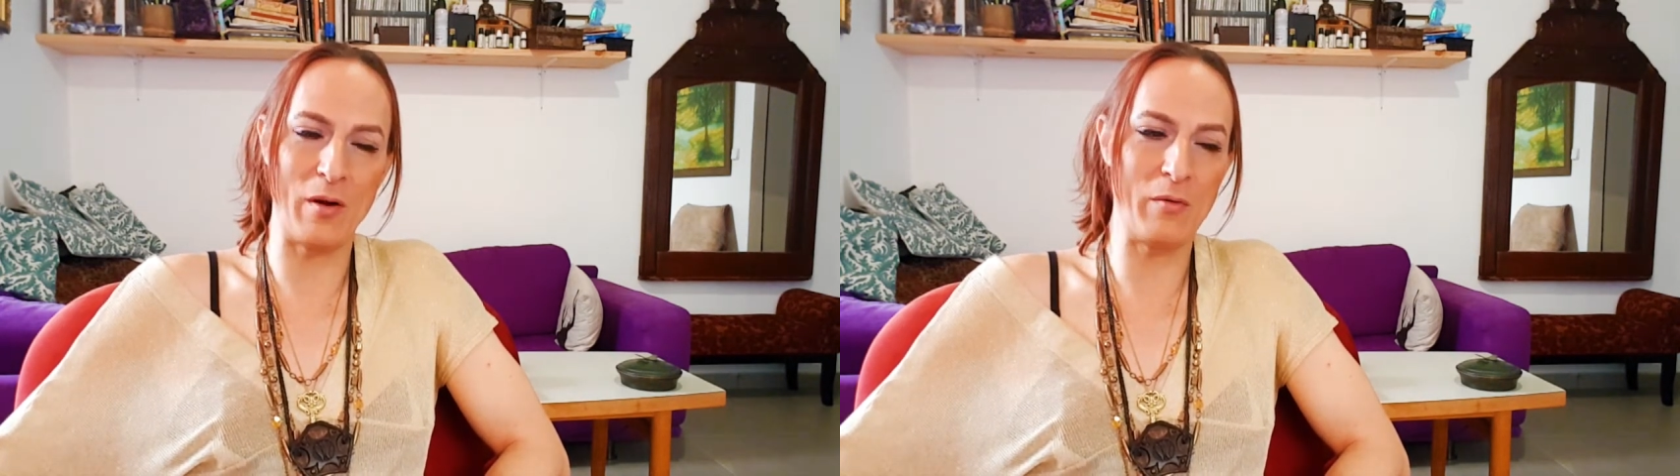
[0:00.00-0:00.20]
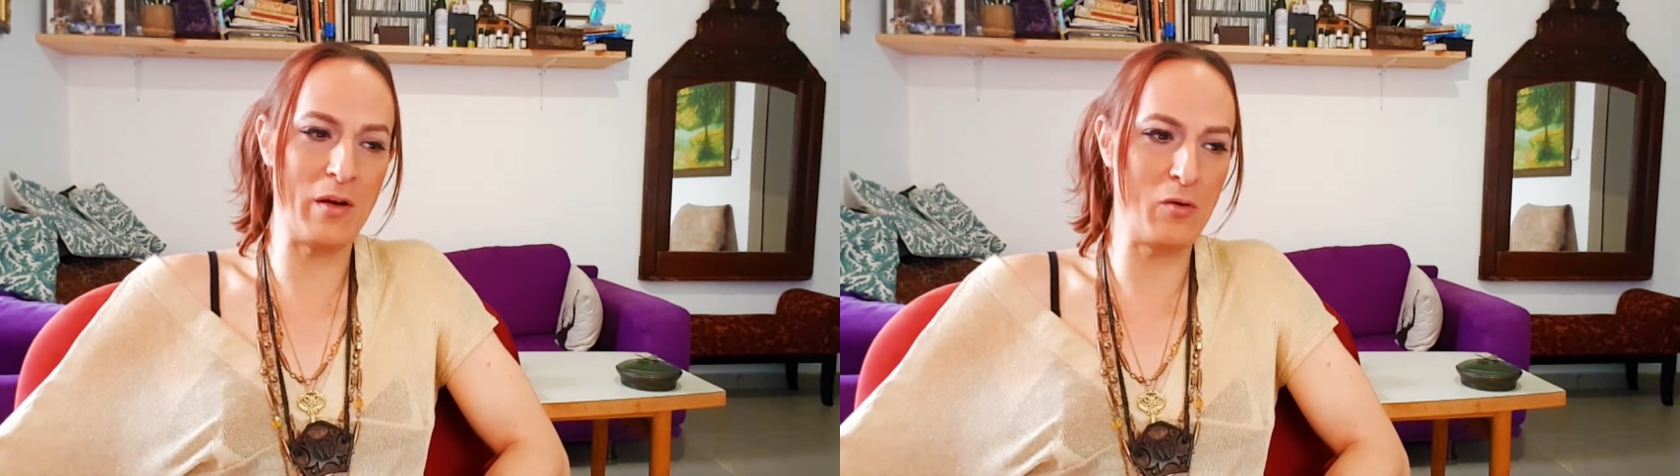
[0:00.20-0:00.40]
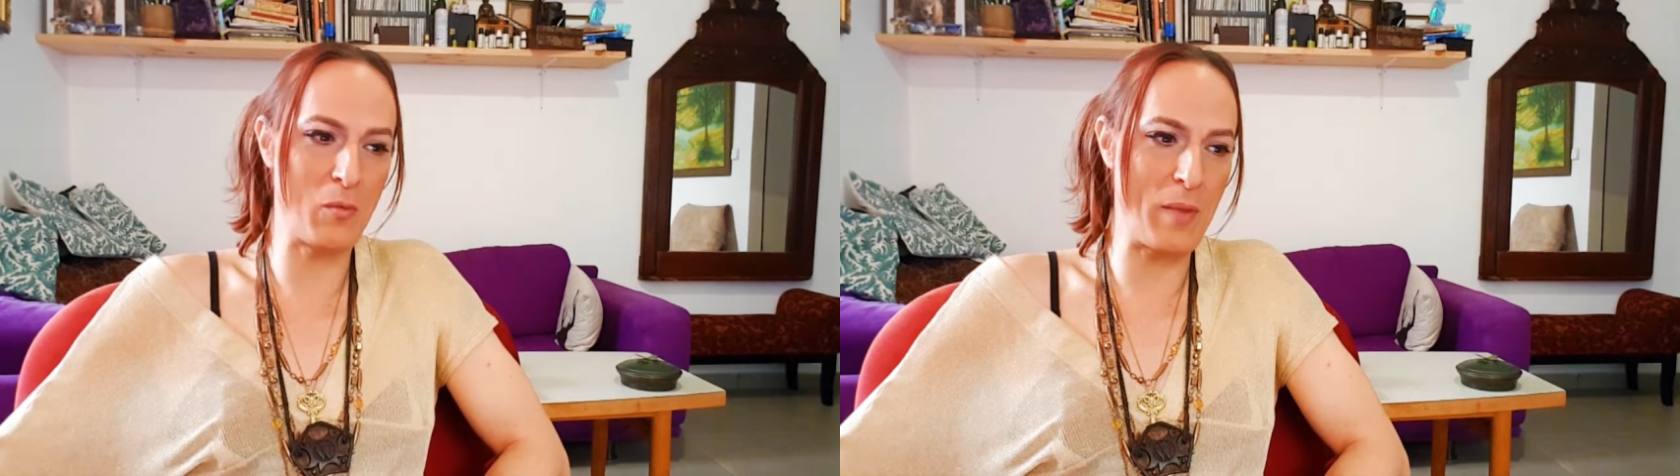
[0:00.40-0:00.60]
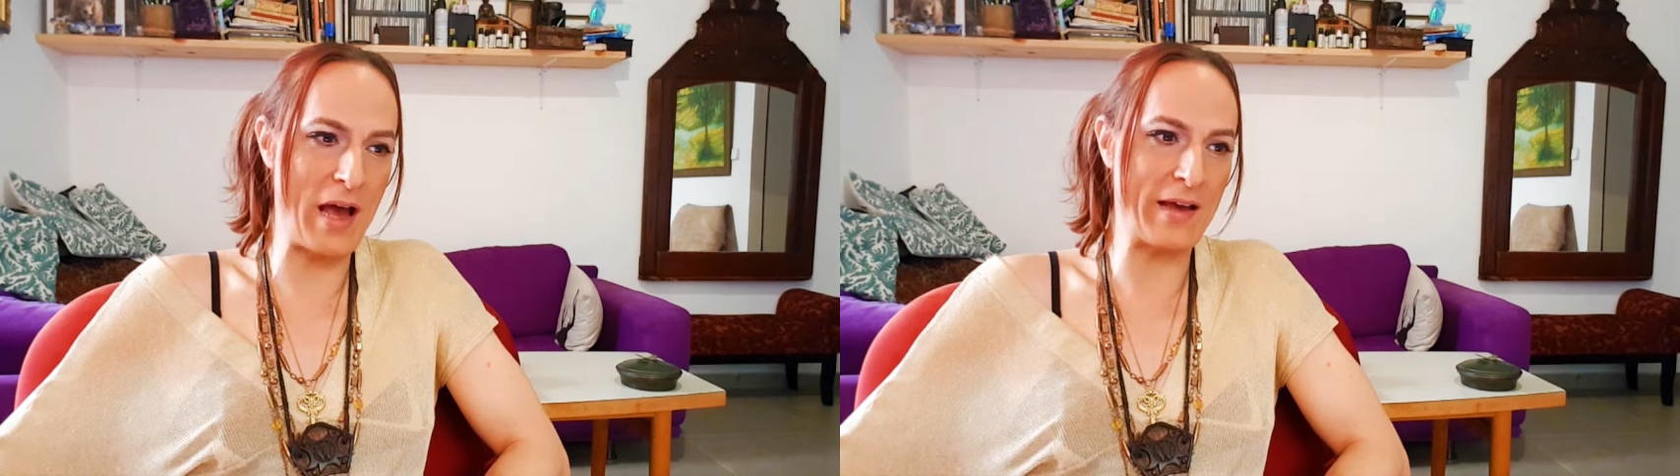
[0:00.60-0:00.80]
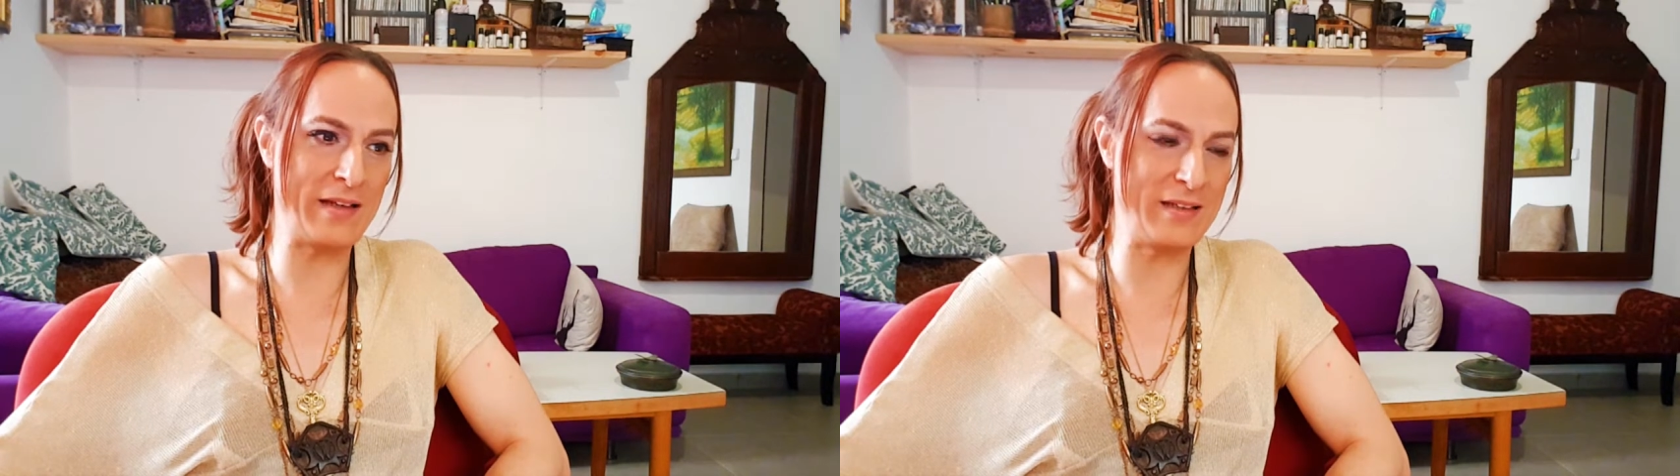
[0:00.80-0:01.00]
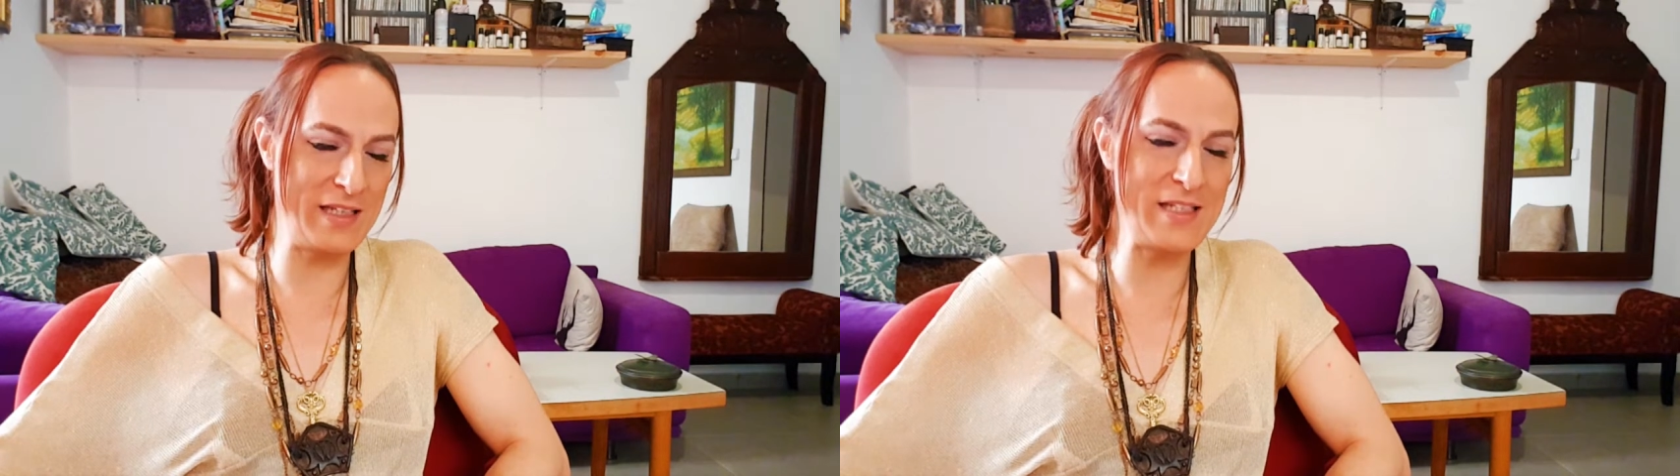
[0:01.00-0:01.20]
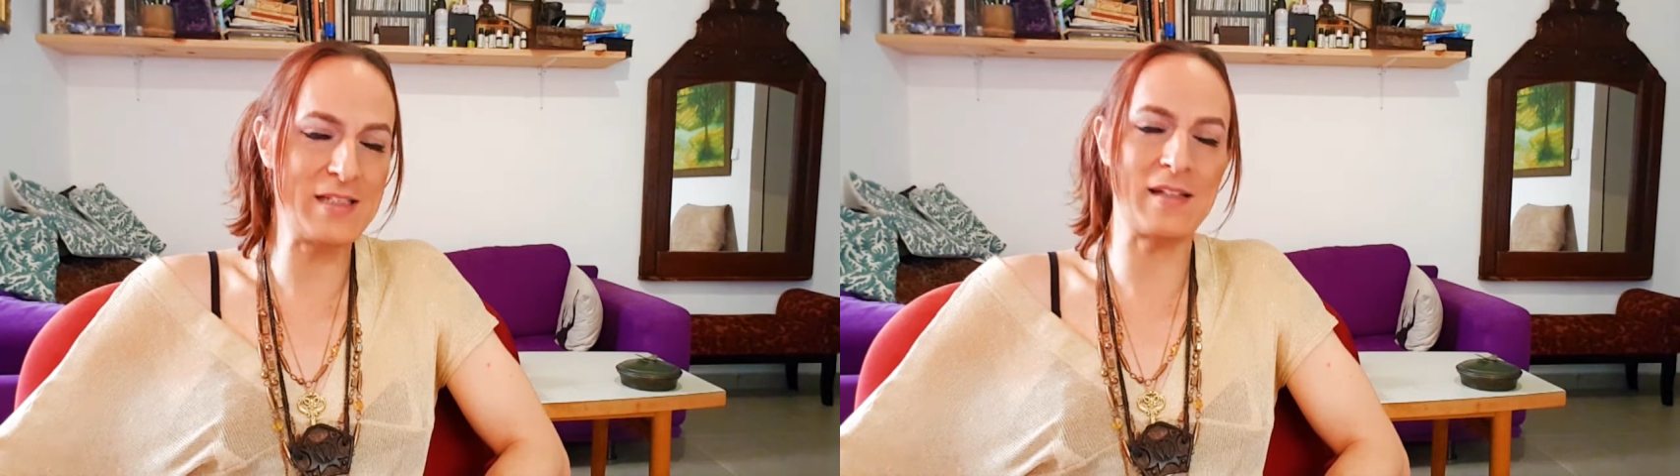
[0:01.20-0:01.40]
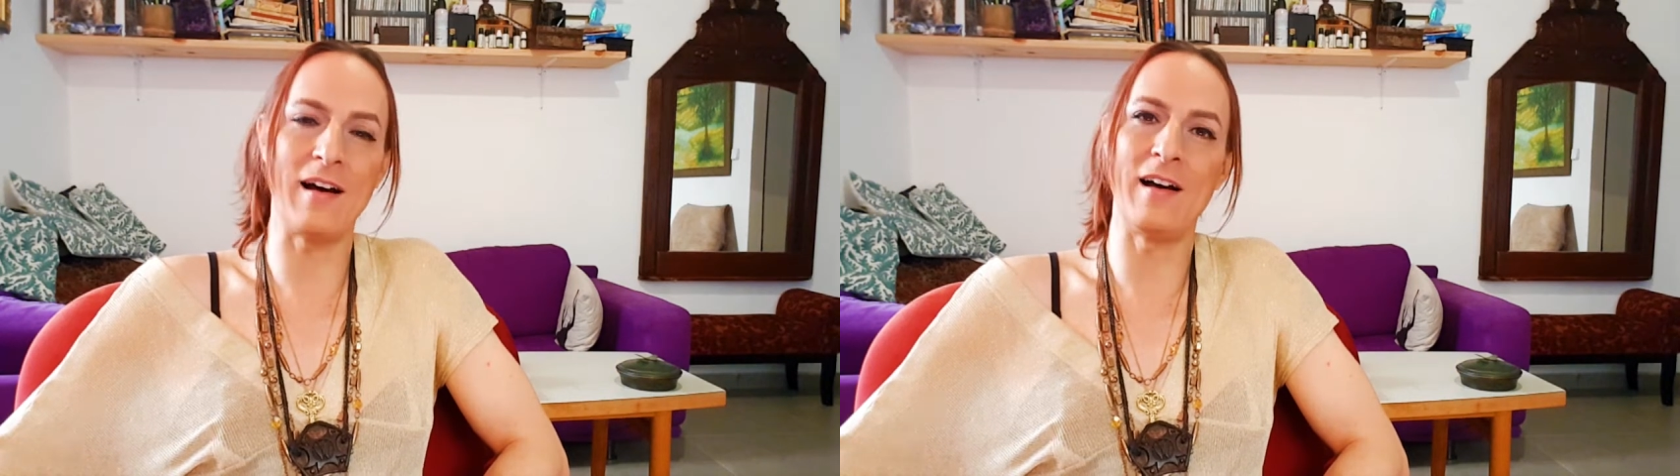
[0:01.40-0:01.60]
when we look back at
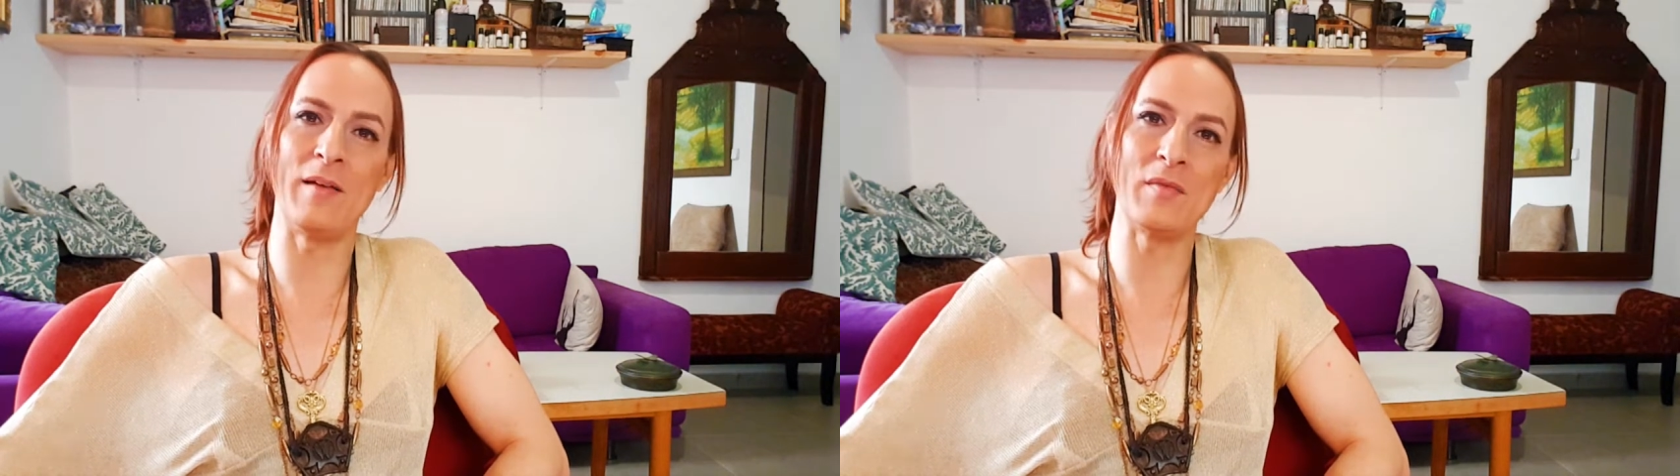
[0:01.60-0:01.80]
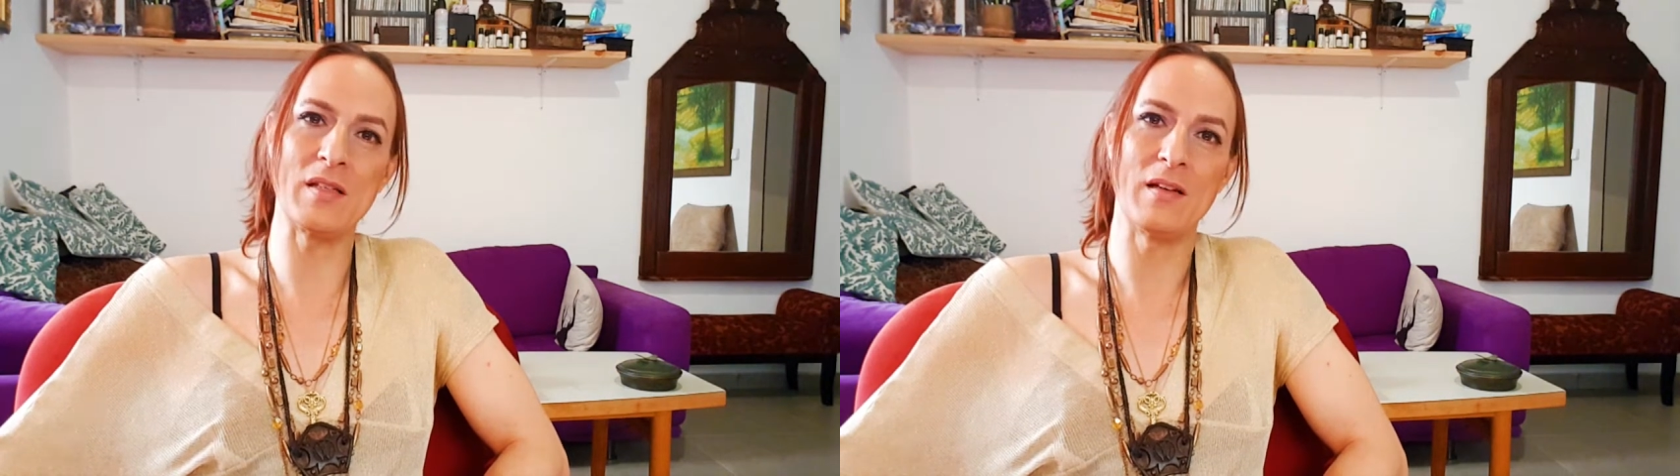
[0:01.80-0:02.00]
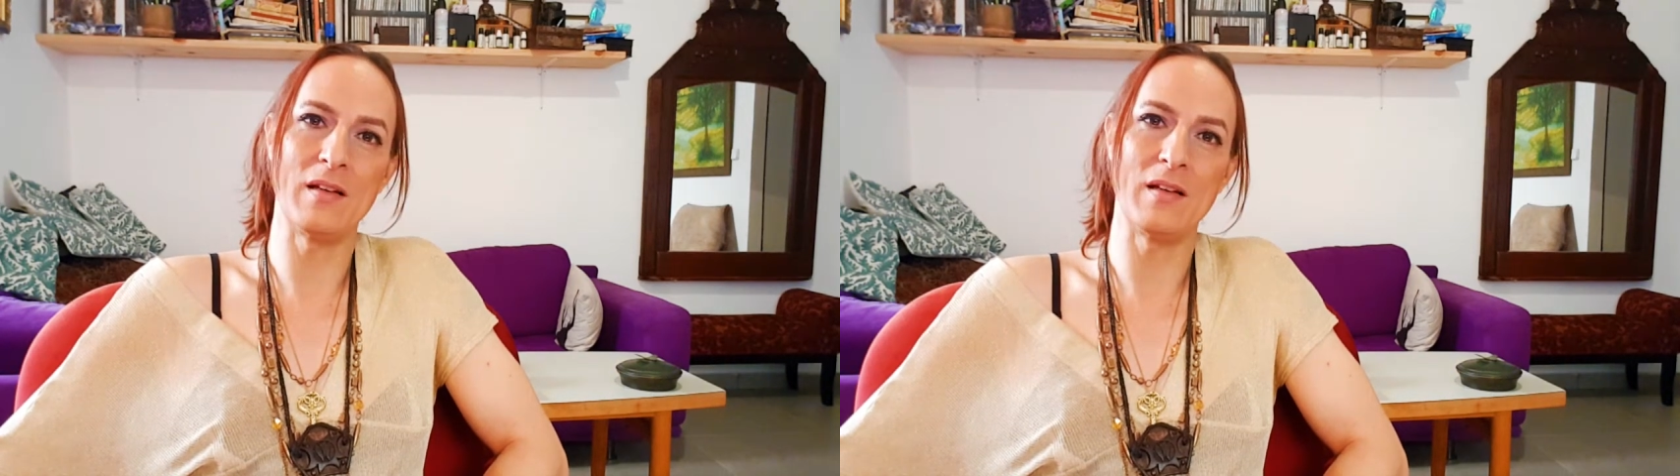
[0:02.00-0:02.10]
these times,